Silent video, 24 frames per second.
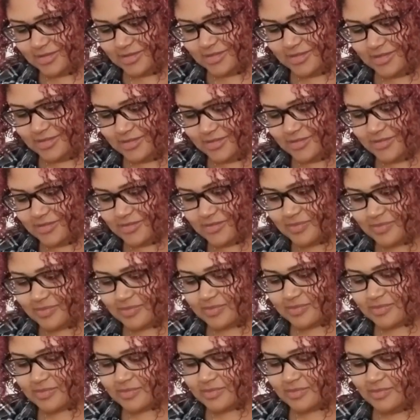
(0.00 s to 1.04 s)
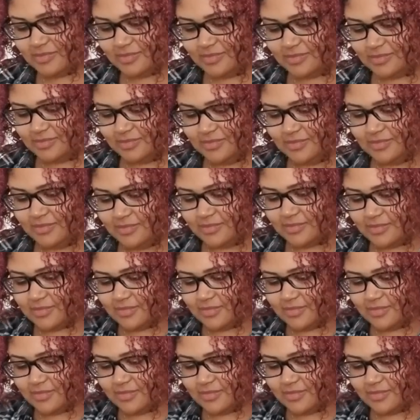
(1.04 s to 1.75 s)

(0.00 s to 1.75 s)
[no speech]